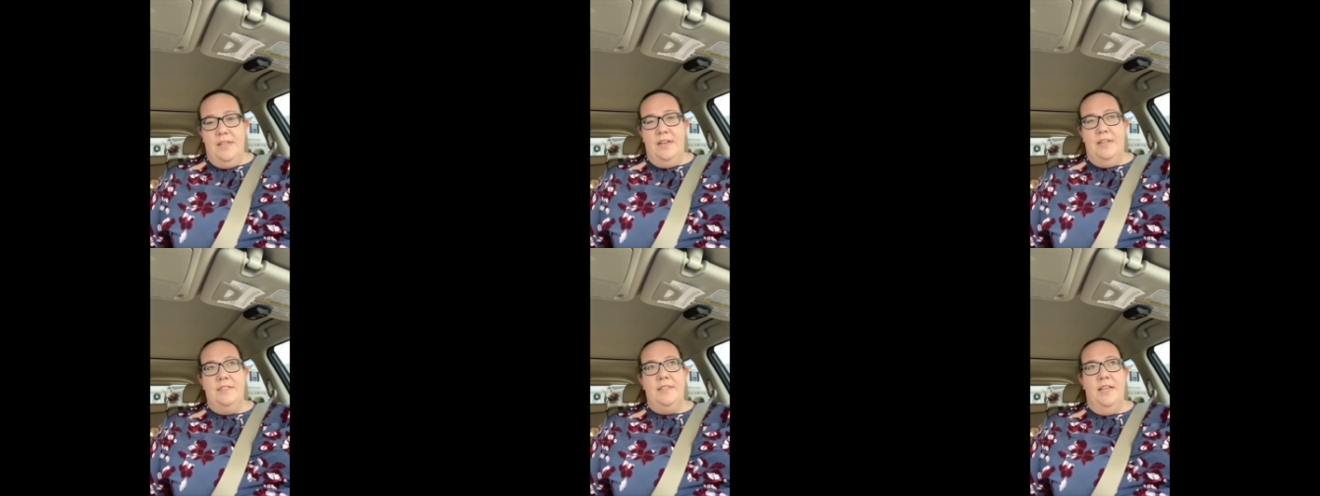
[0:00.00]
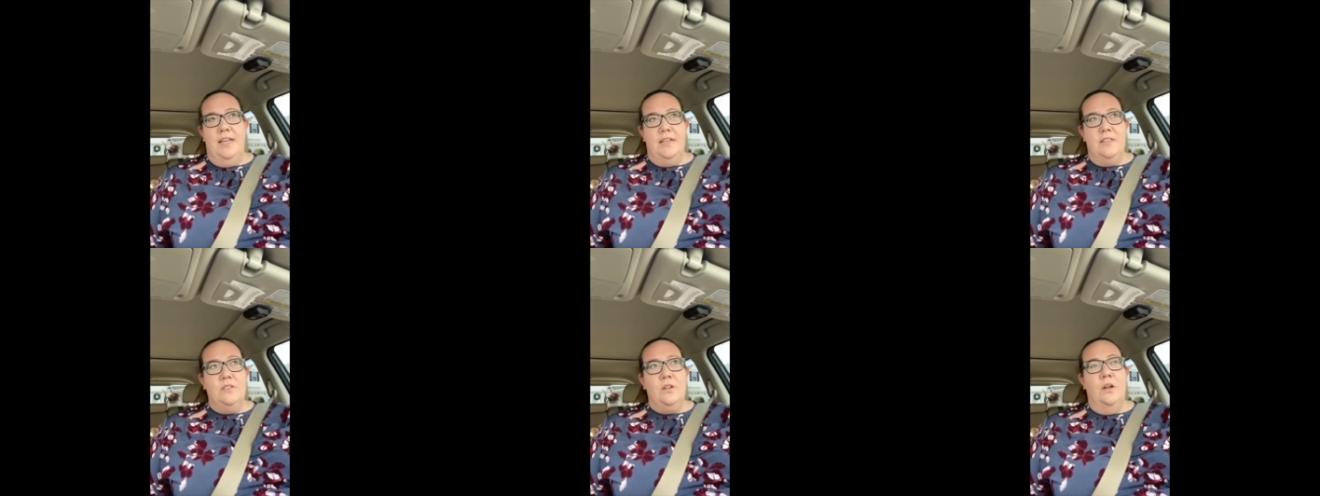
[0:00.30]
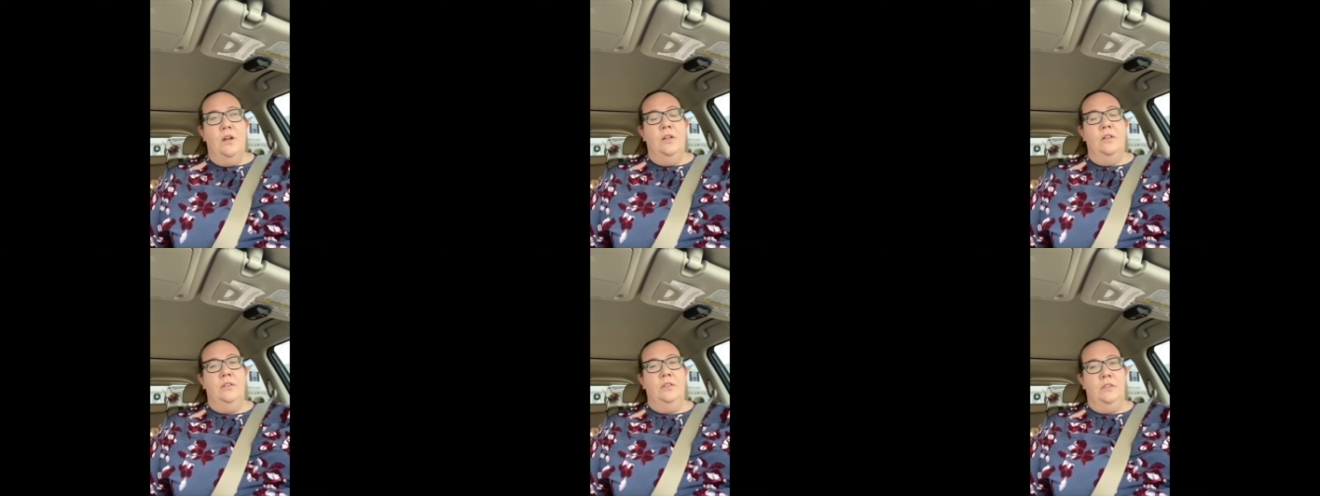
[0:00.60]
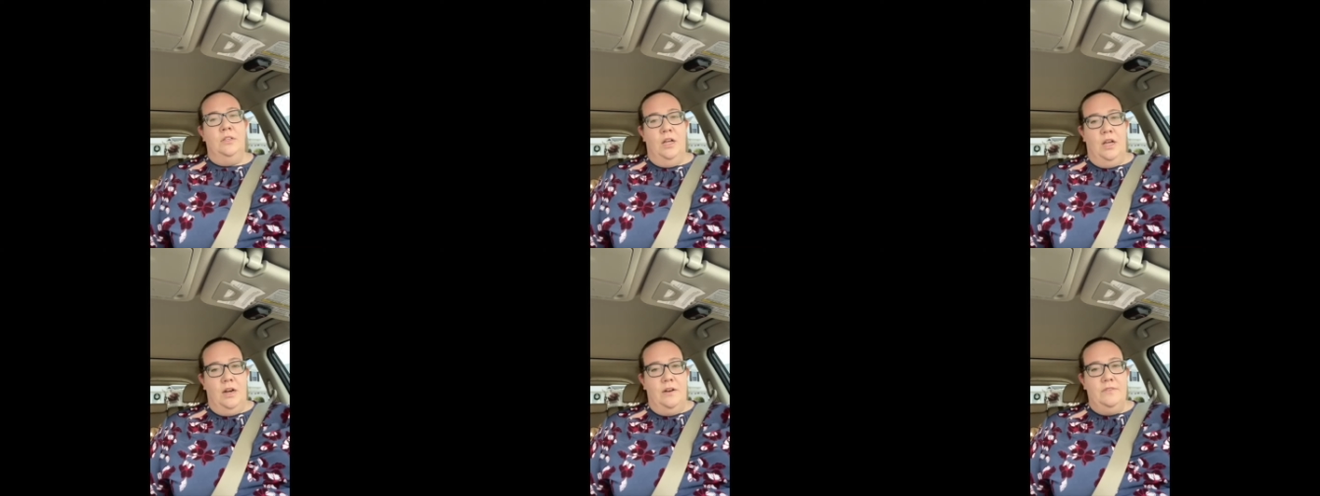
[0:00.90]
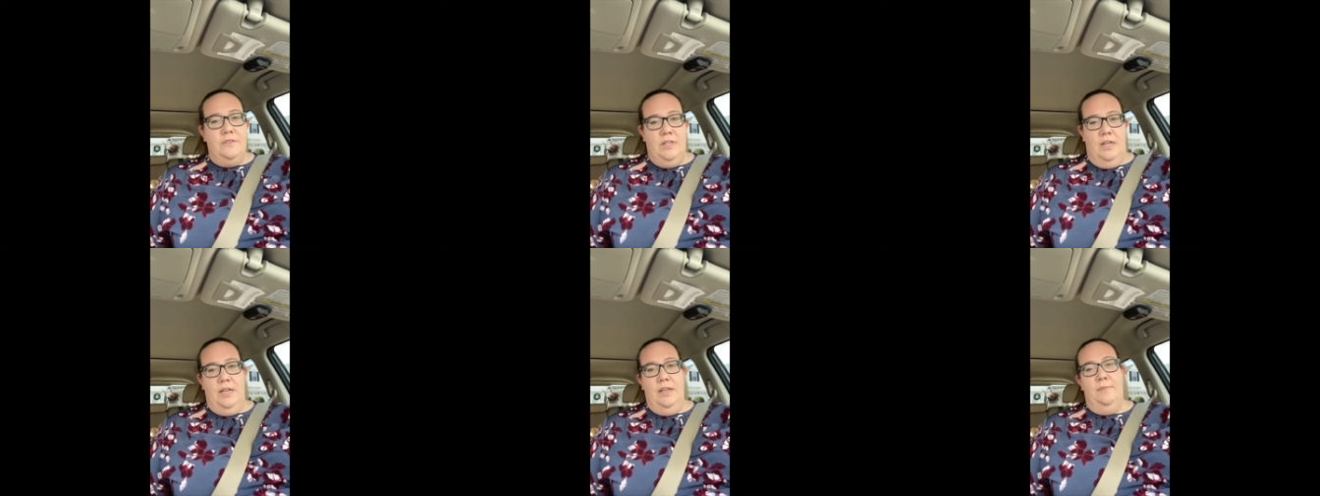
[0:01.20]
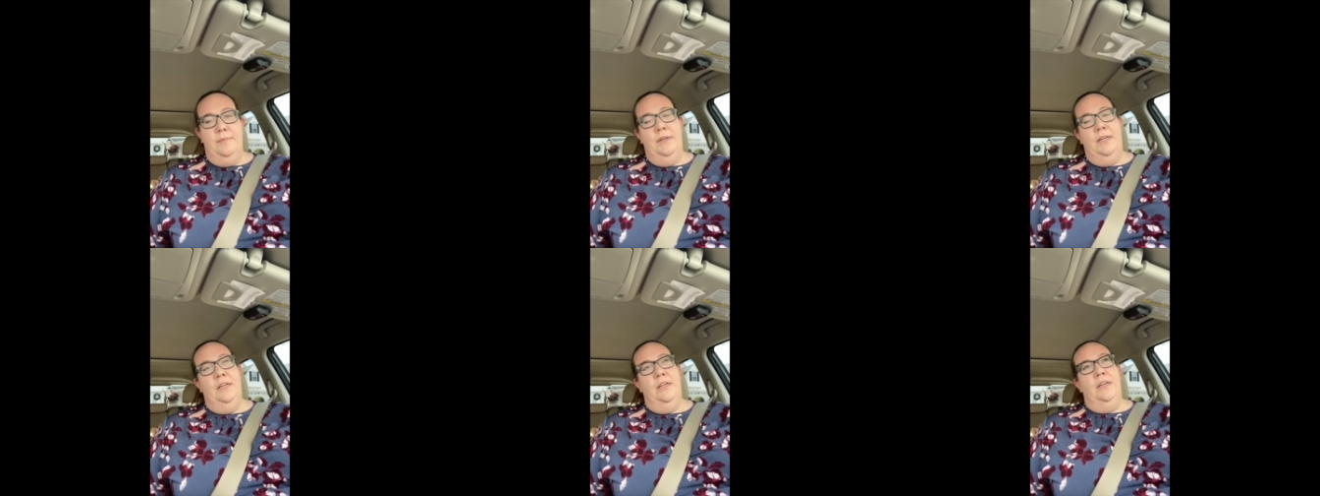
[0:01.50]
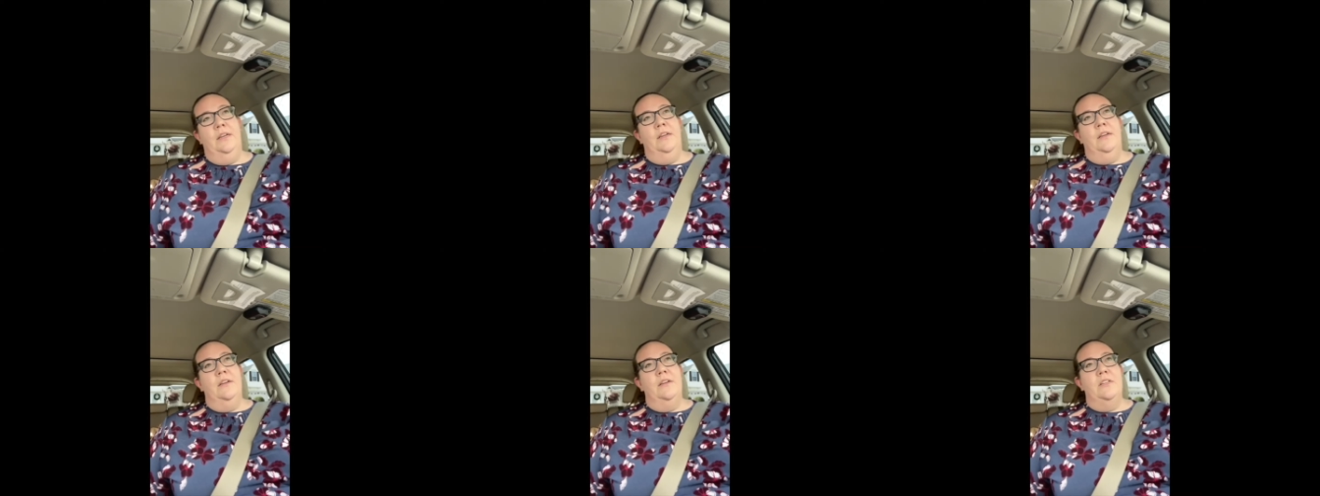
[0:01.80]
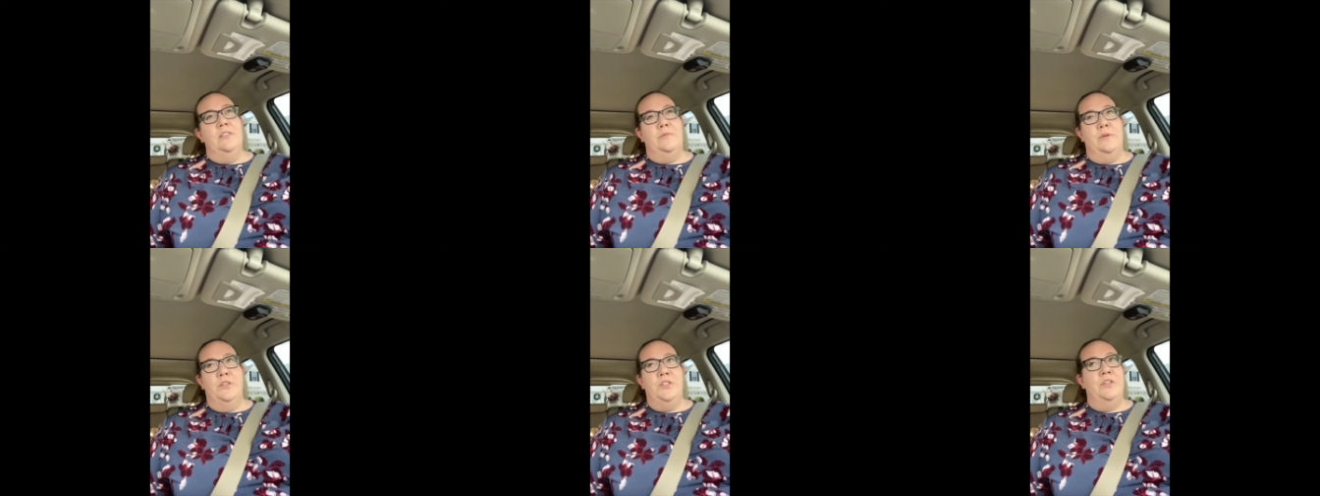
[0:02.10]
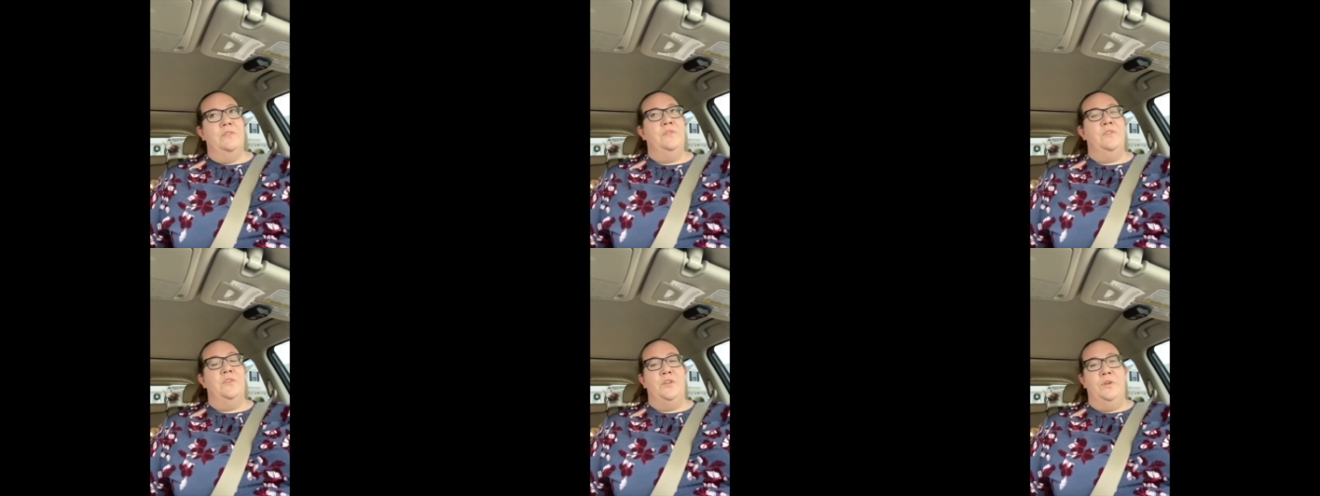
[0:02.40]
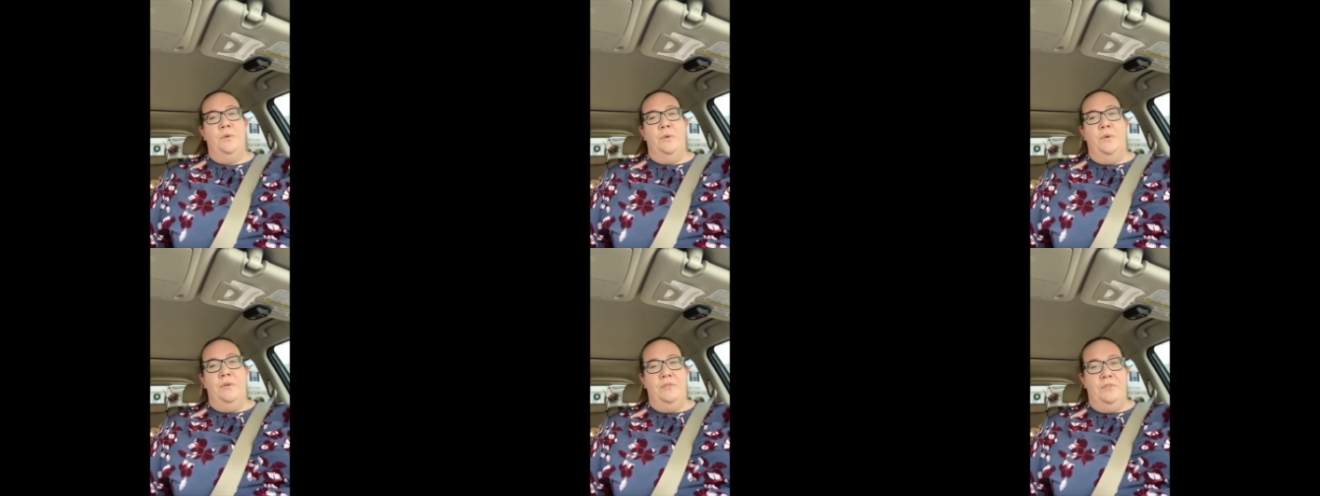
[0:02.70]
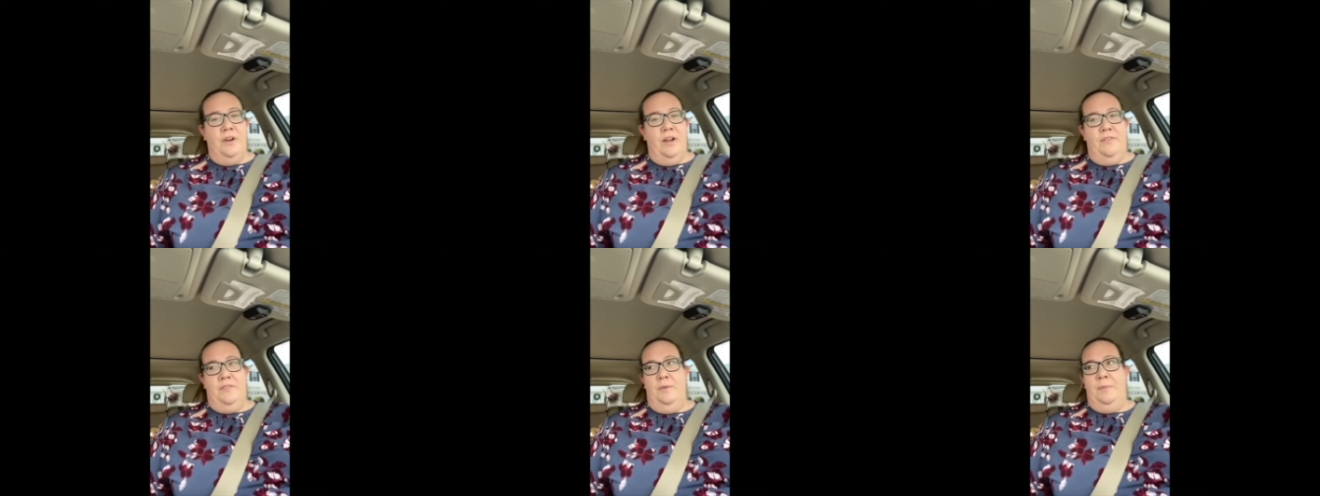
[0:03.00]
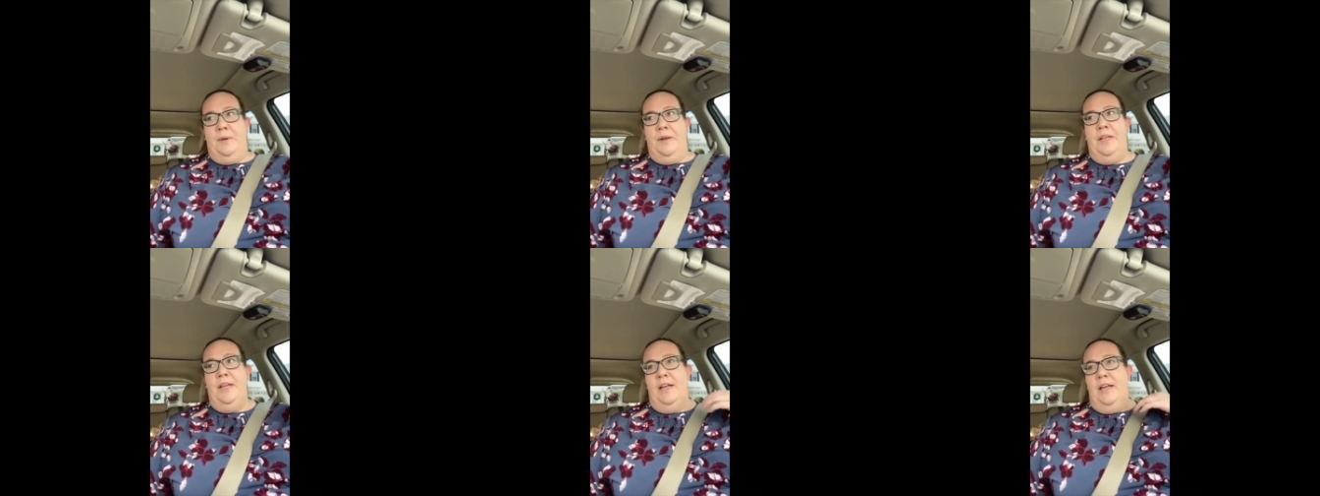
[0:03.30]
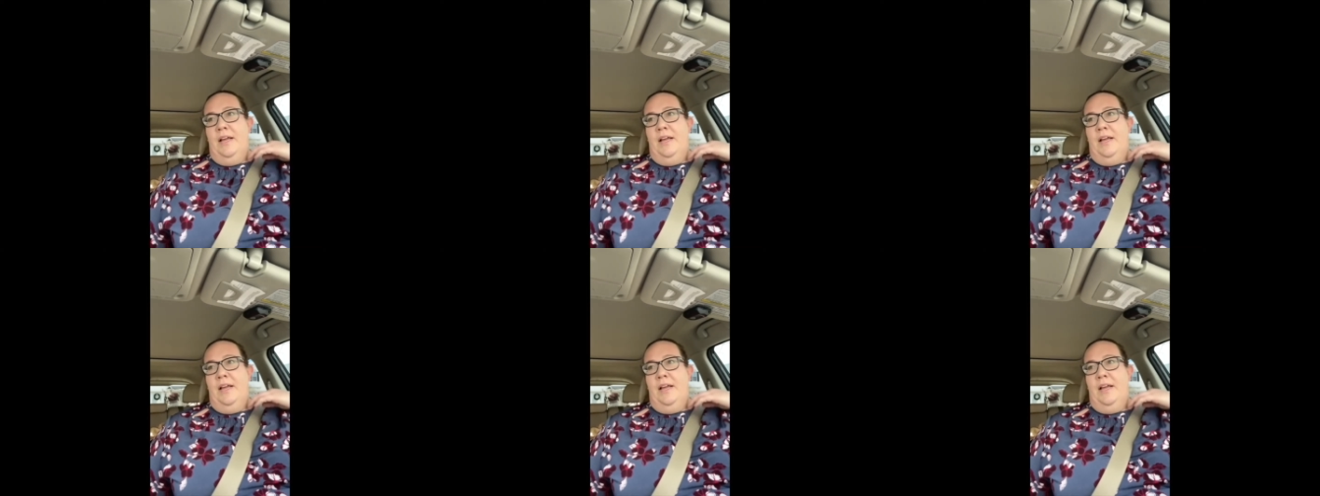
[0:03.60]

and it takes a lot of time, especially if you're doing one for everybody.